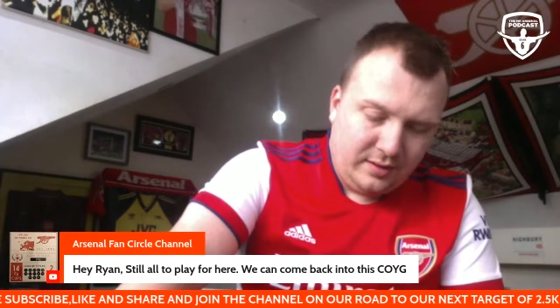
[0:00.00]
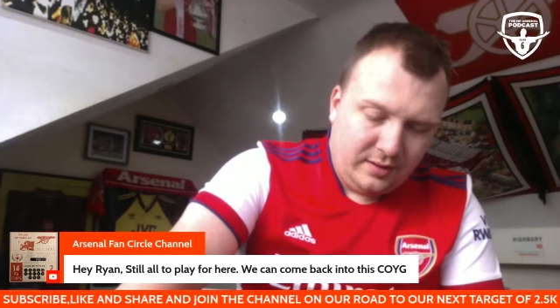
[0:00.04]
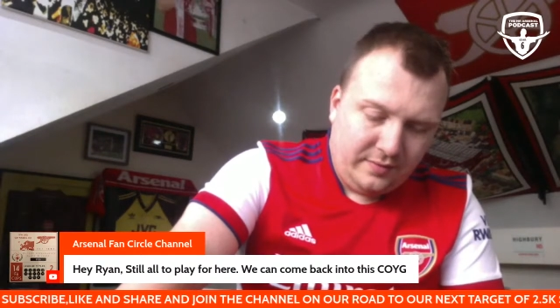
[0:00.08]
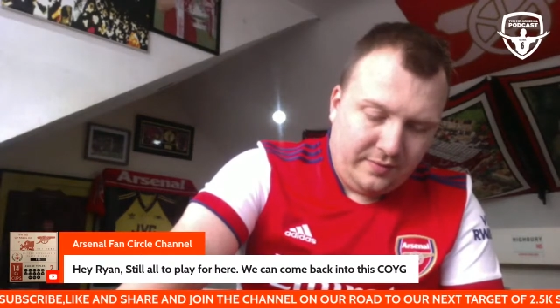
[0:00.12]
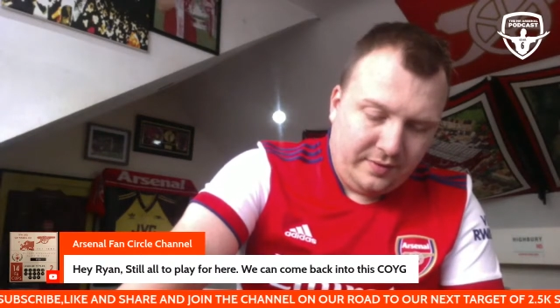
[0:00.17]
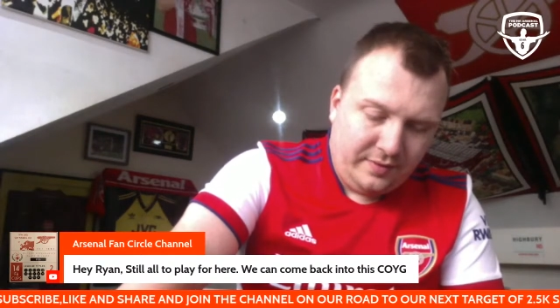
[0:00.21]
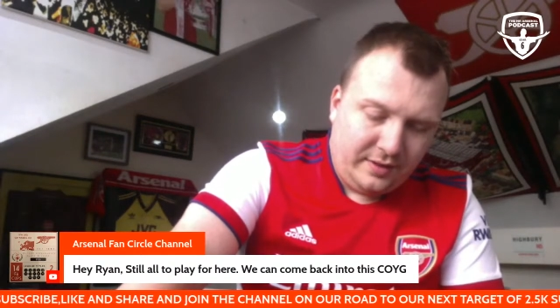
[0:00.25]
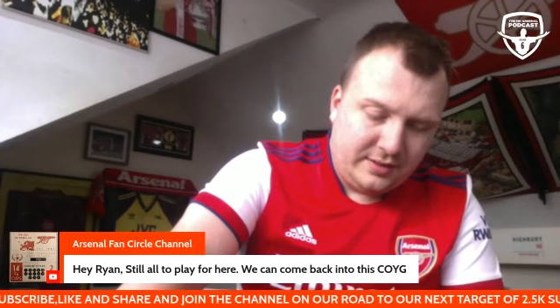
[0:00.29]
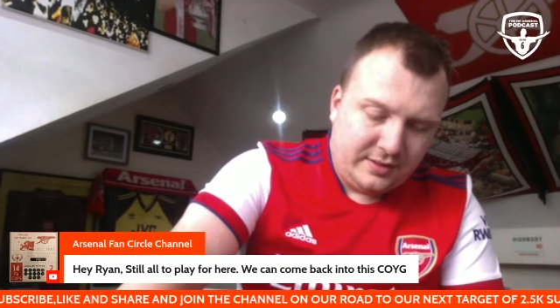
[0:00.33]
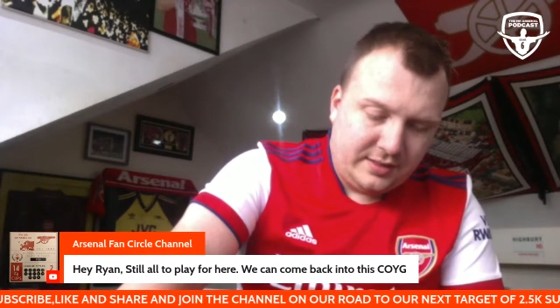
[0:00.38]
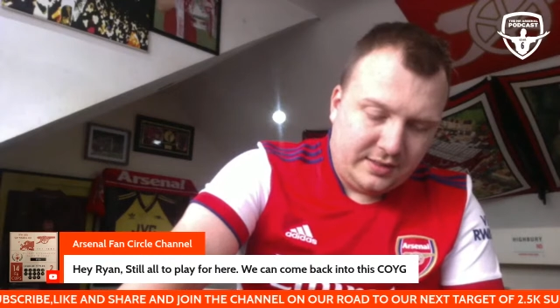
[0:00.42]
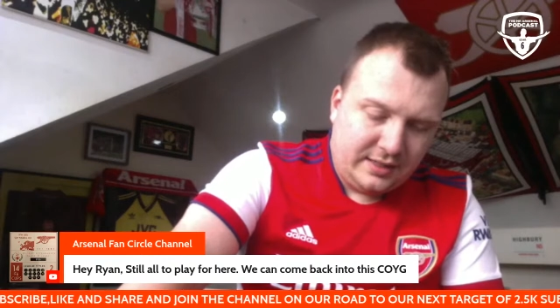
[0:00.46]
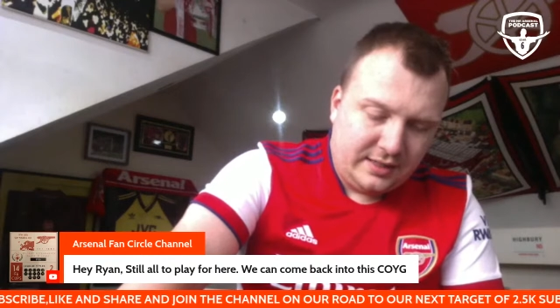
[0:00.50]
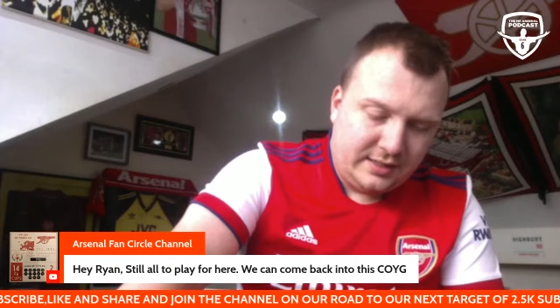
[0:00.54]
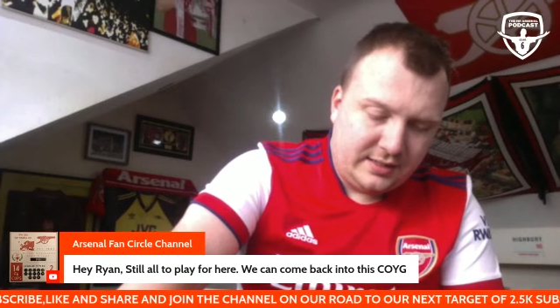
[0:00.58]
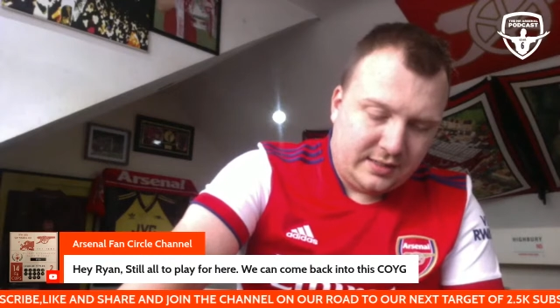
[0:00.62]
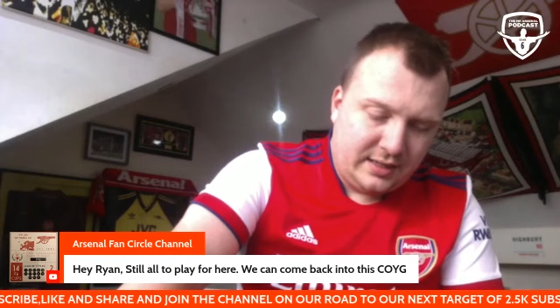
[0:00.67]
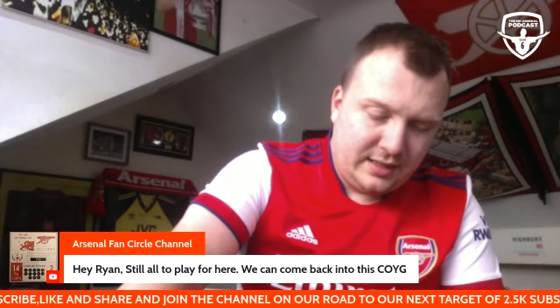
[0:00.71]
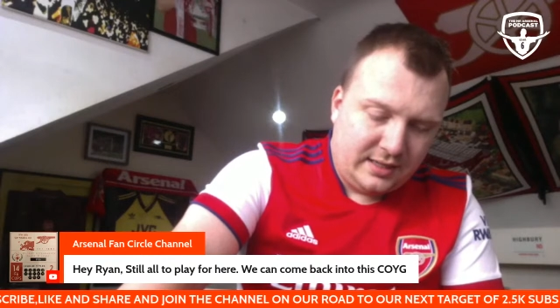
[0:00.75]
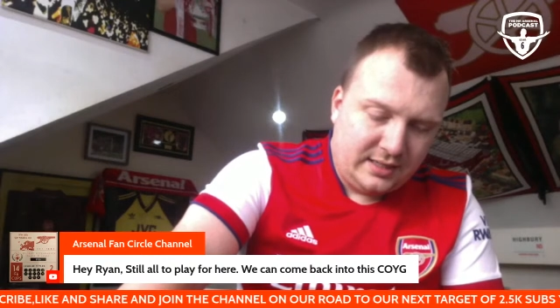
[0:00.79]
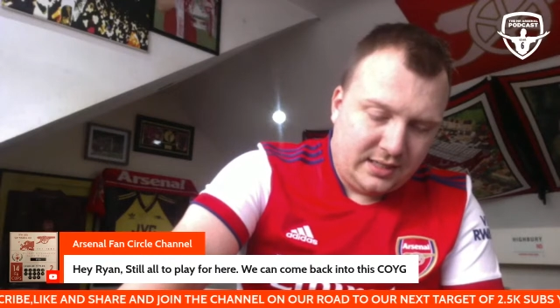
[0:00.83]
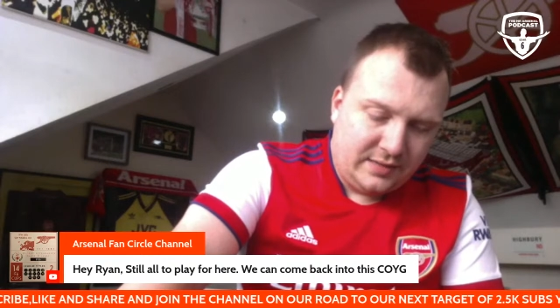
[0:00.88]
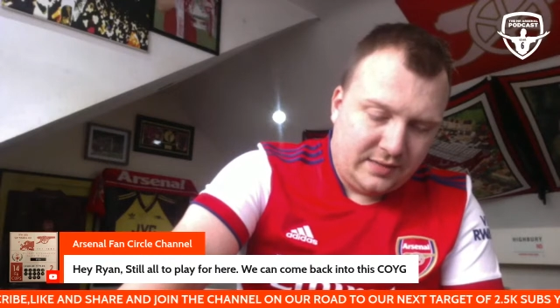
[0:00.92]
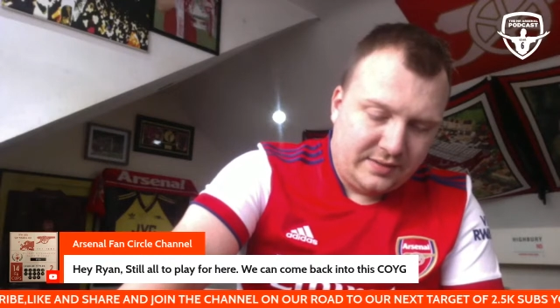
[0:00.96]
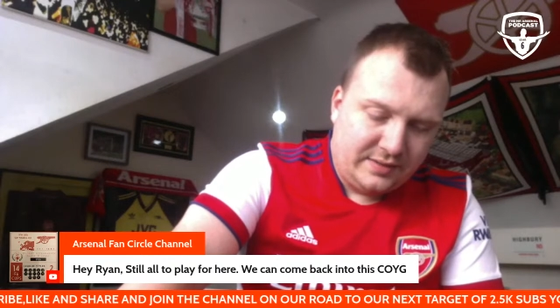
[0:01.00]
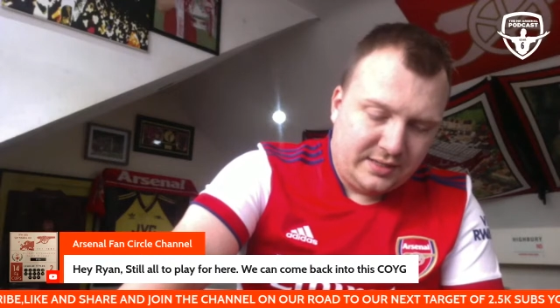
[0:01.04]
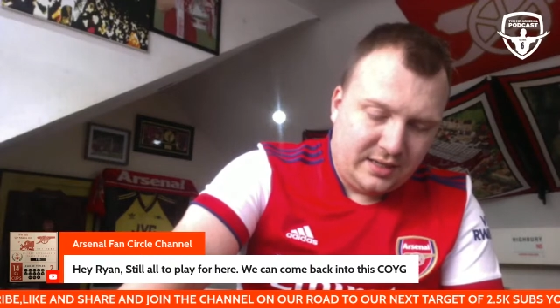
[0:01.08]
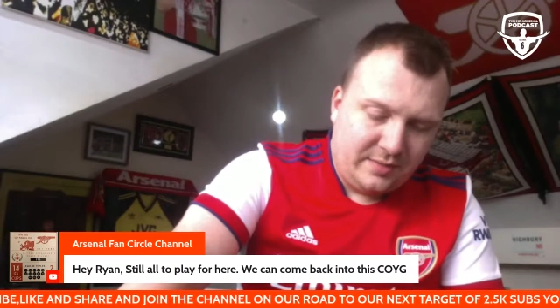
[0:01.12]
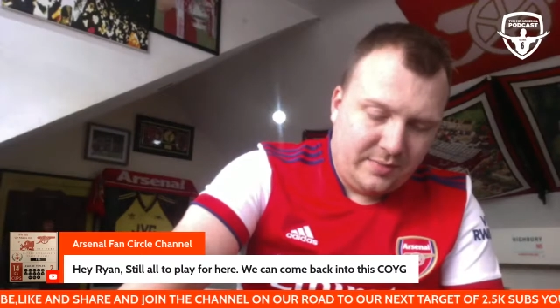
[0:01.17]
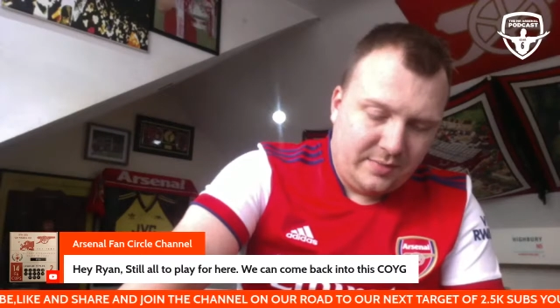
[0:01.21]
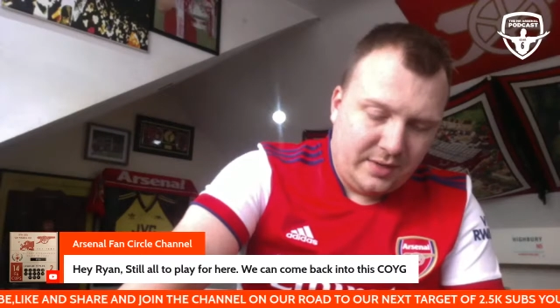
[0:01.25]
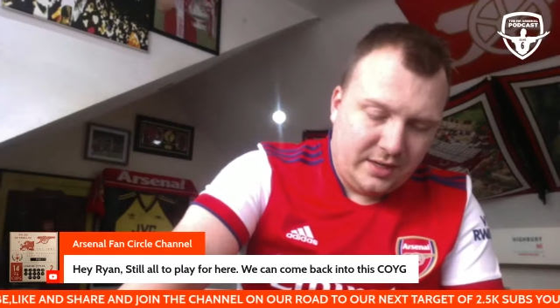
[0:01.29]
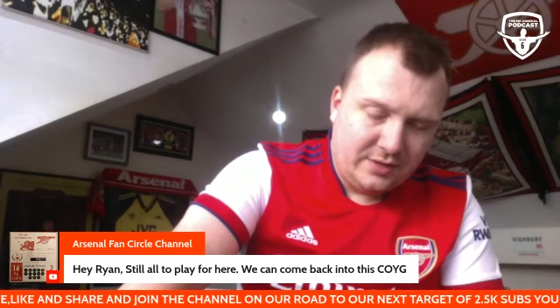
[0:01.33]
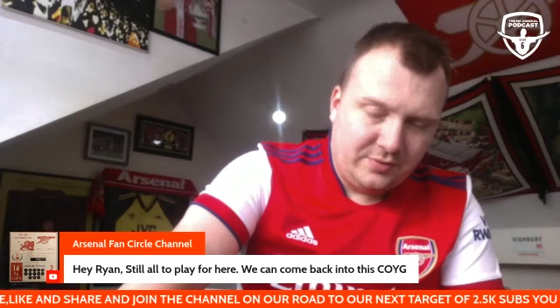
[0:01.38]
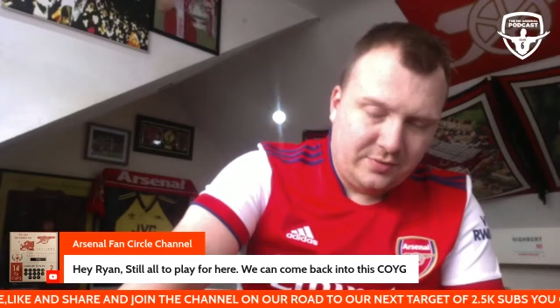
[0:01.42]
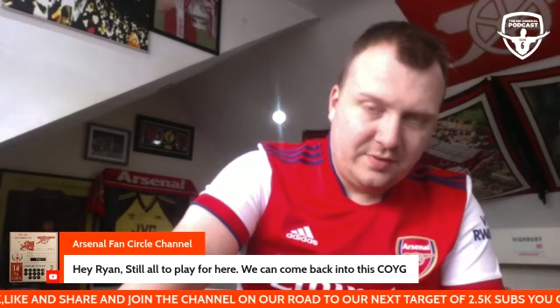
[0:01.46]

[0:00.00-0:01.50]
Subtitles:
First 16, 17 minutes,